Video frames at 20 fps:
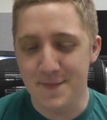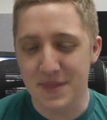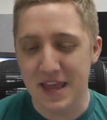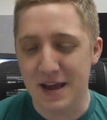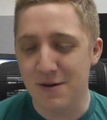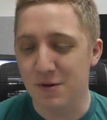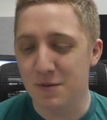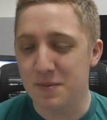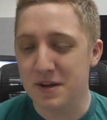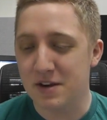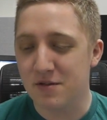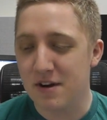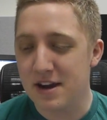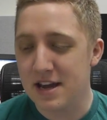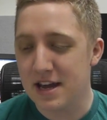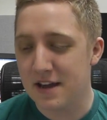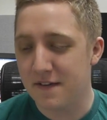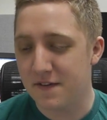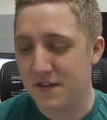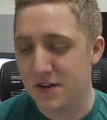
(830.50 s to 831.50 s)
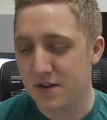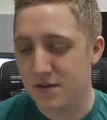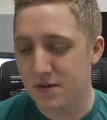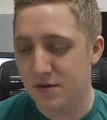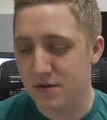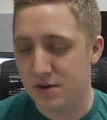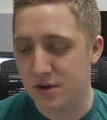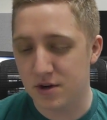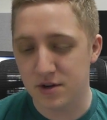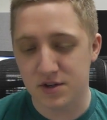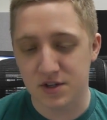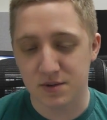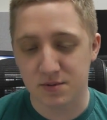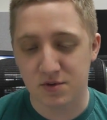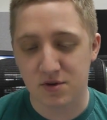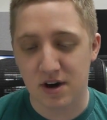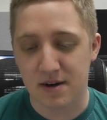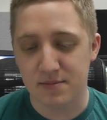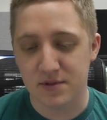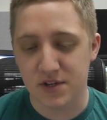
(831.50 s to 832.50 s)
it would be great if you could
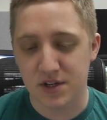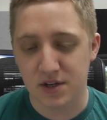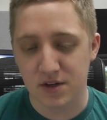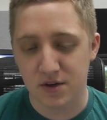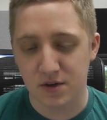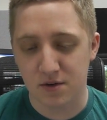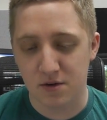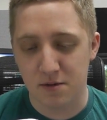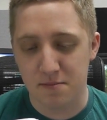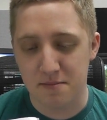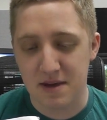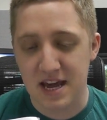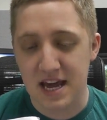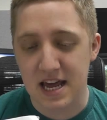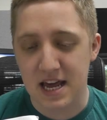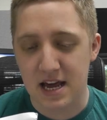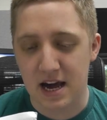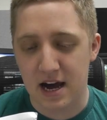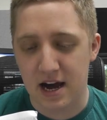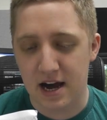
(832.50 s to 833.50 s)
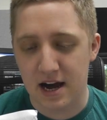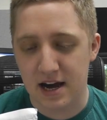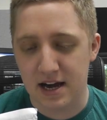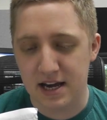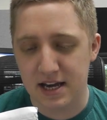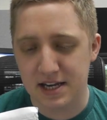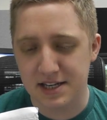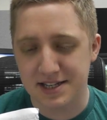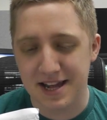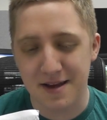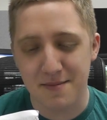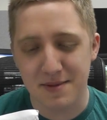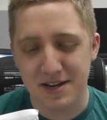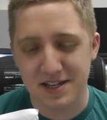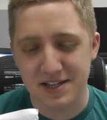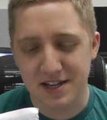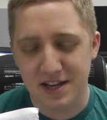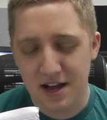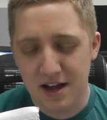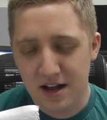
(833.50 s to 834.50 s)
subscribe to me. His name
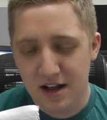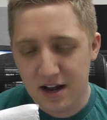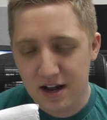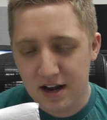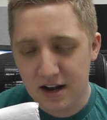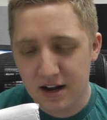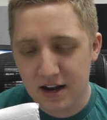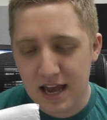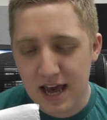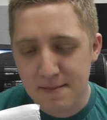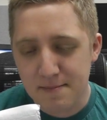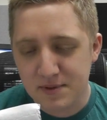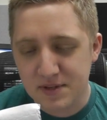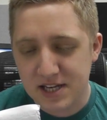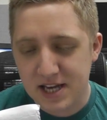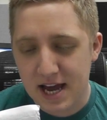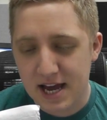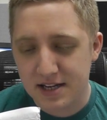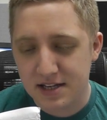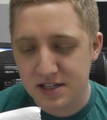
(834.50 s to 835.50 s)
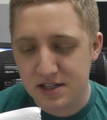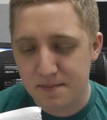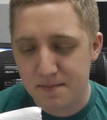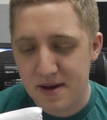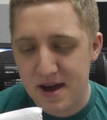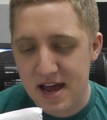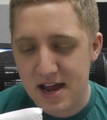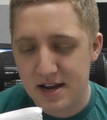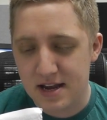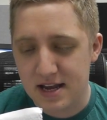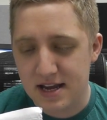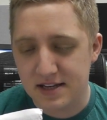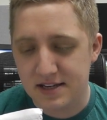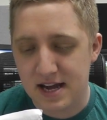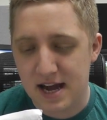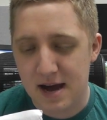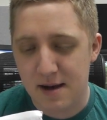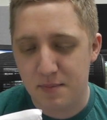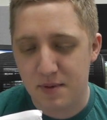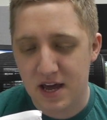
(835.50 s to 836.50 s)
is Labscast Ben is
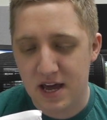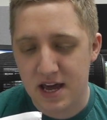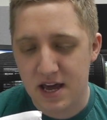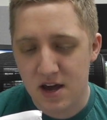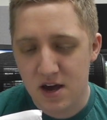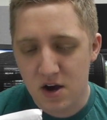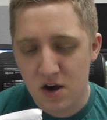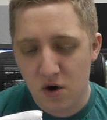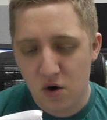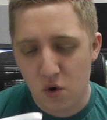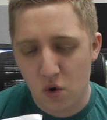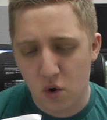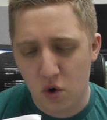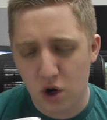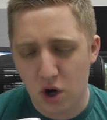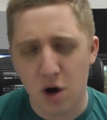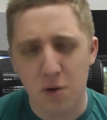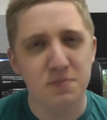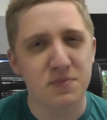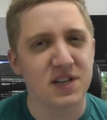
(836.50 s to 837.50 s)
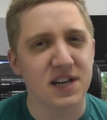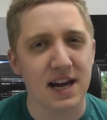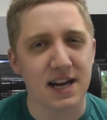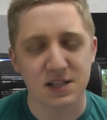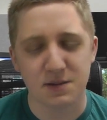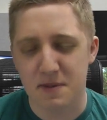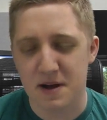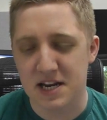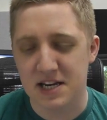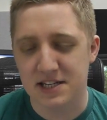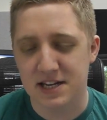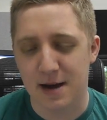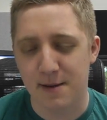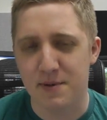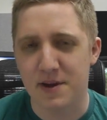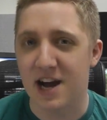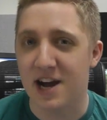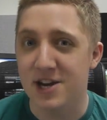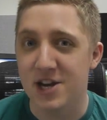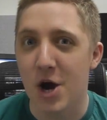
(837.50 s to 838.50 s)
Happy. Or Lobscast Ben is
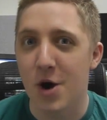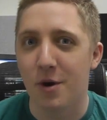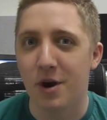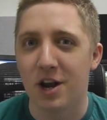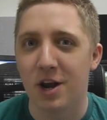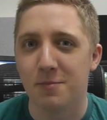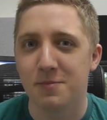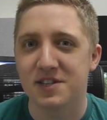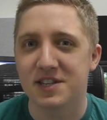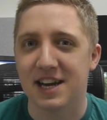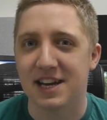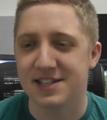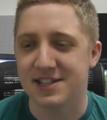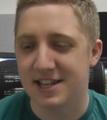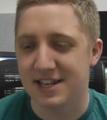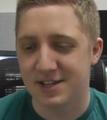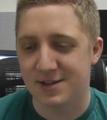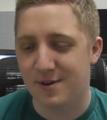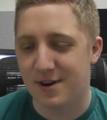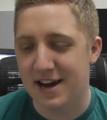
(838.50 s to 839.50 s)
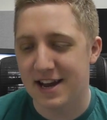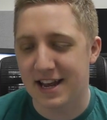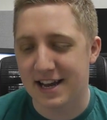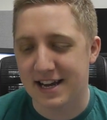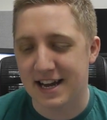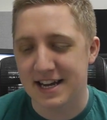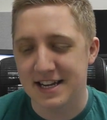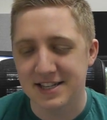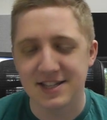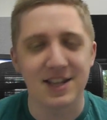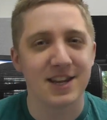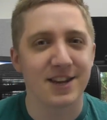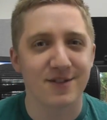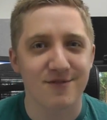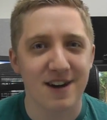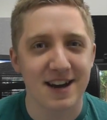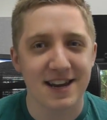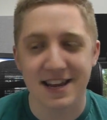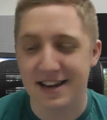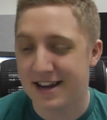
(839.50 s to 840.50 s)
Happy. I know a Lobscast, so that's why like I instantly
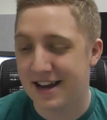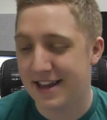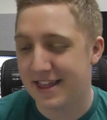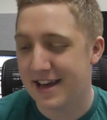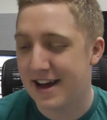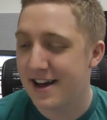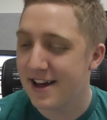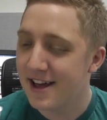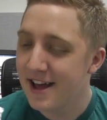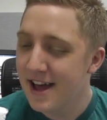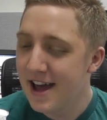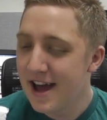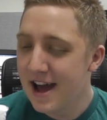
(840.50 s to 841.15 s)
read it like that.